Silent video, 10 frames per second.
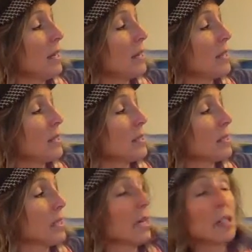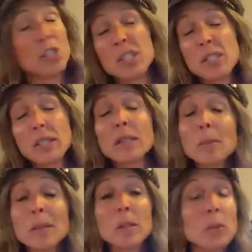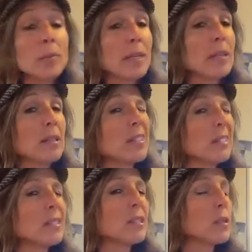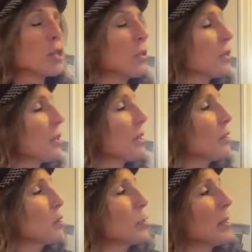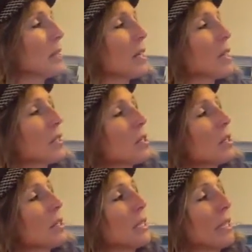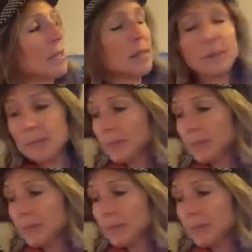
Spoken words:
She's an Olympic gold medalist, and so she knows a thing or two about soccer. It's called The Kicks.